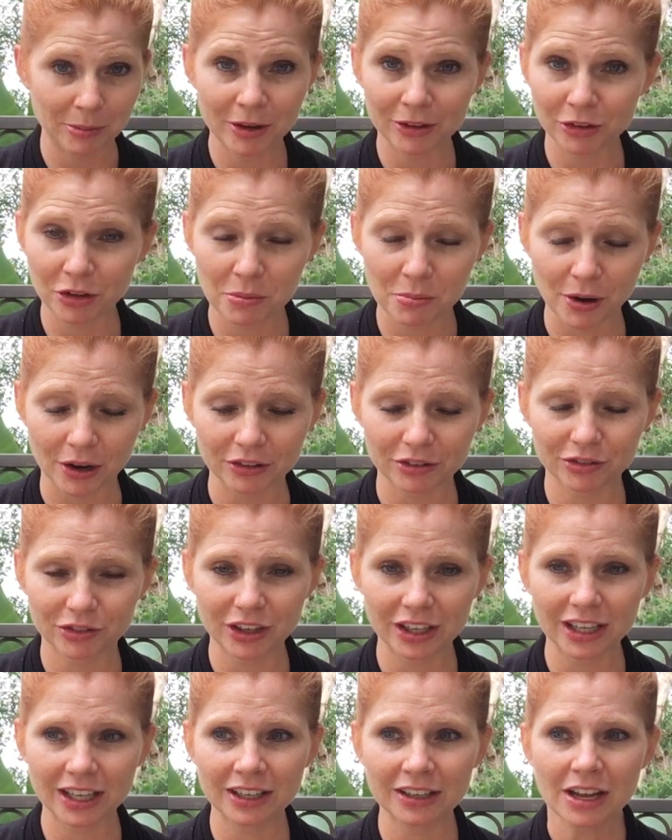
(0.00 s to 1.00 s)
because of the
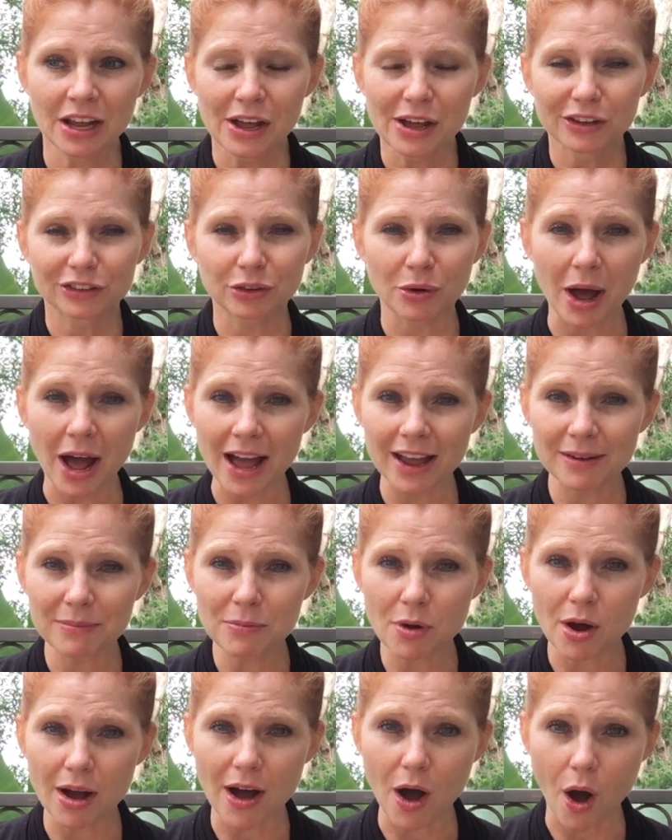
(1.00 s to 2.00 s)
breastfeeding. So
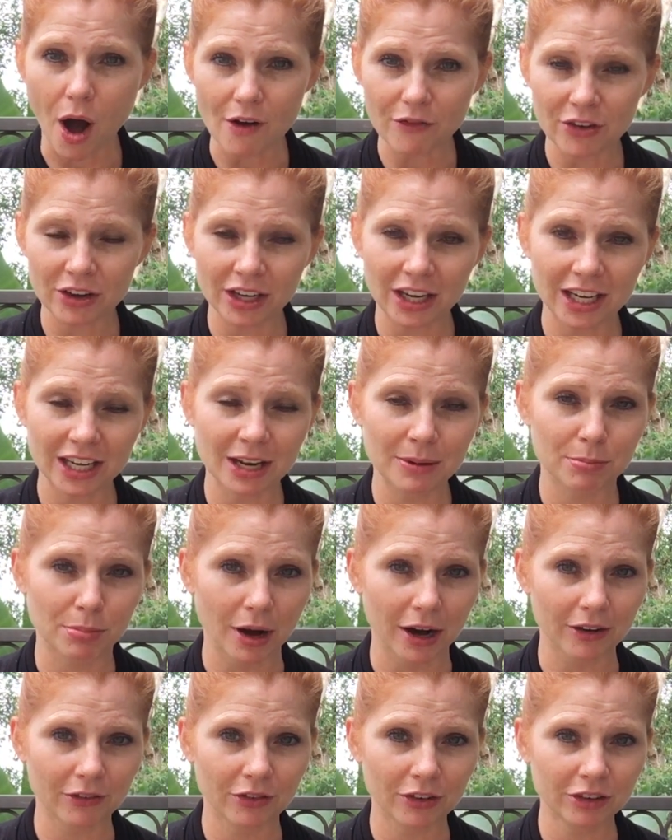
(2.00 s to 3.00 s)
I'm often eating
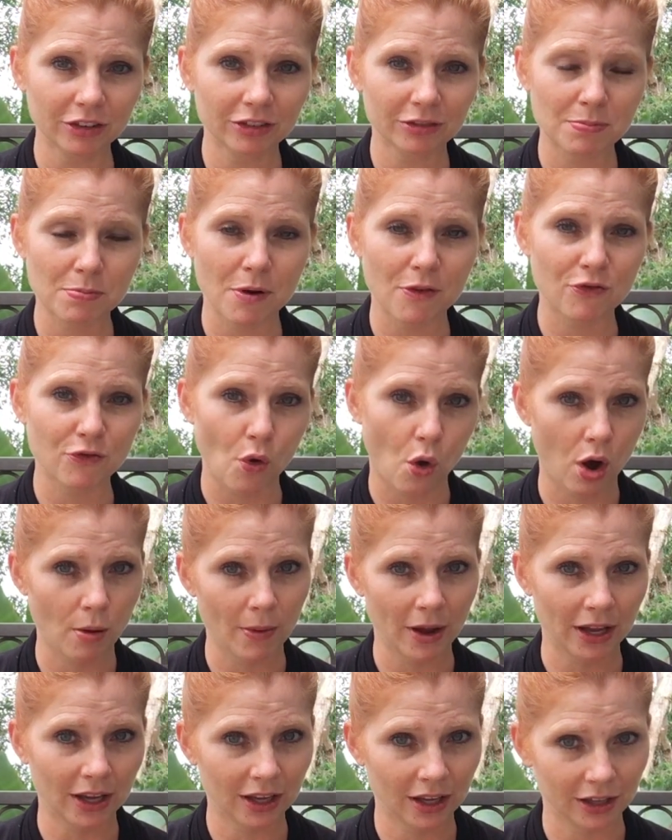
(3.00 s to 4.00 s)
breakfast before
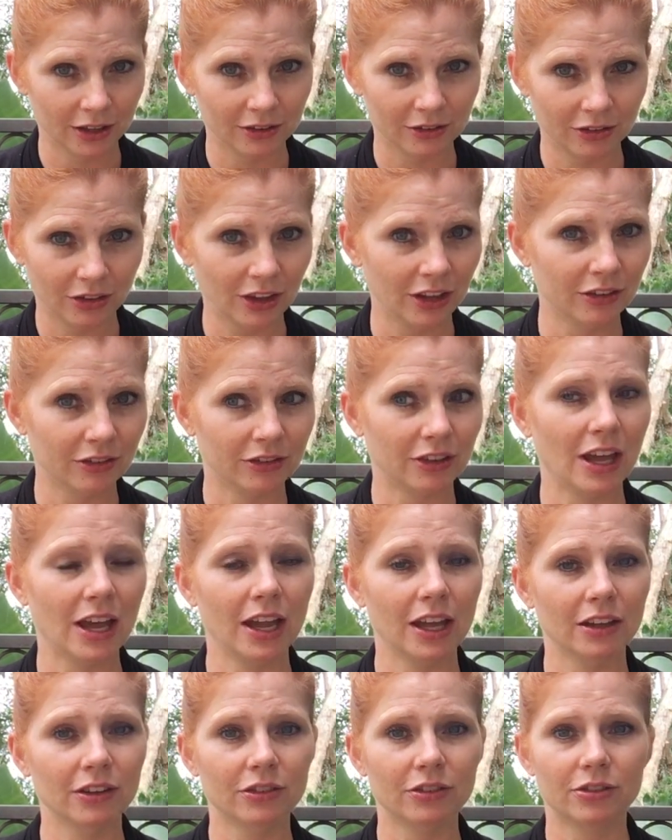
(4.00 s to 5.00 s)
my kids these
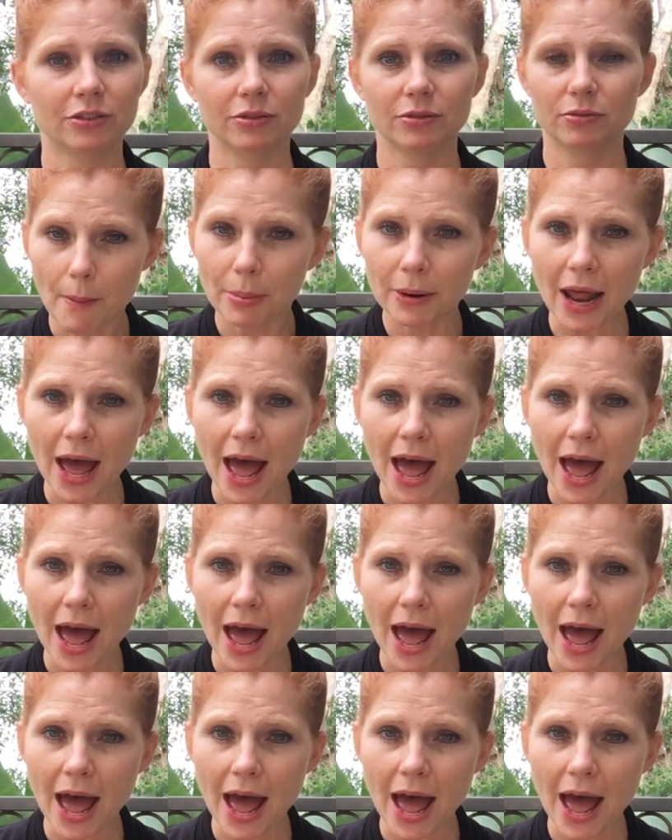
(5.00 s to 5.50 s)
days. But